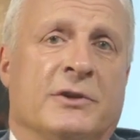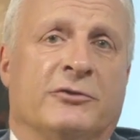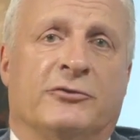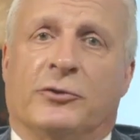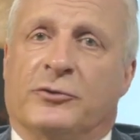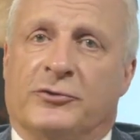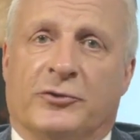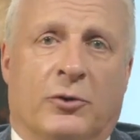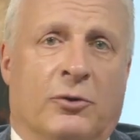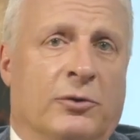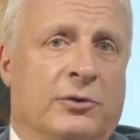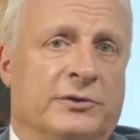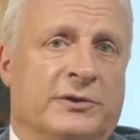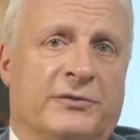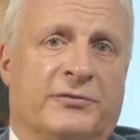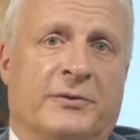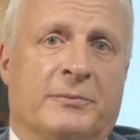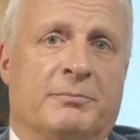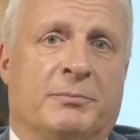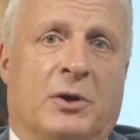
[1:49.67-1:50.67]
So it's a whole
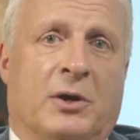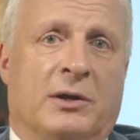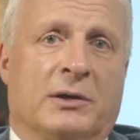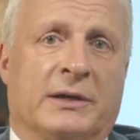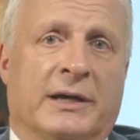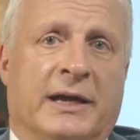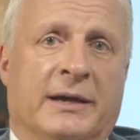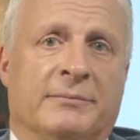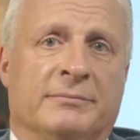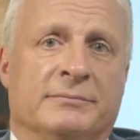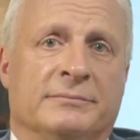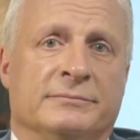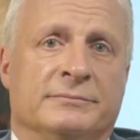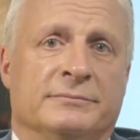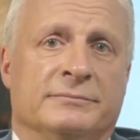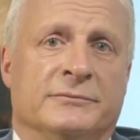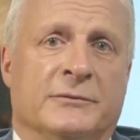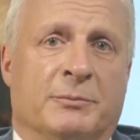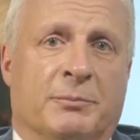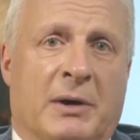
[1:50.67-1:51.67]
different ballgame,
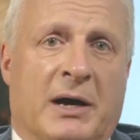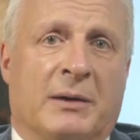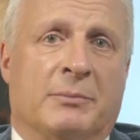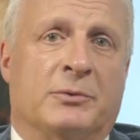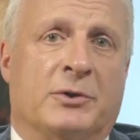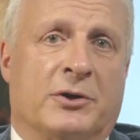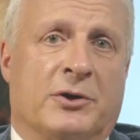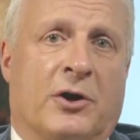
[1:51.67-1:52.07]
the Bob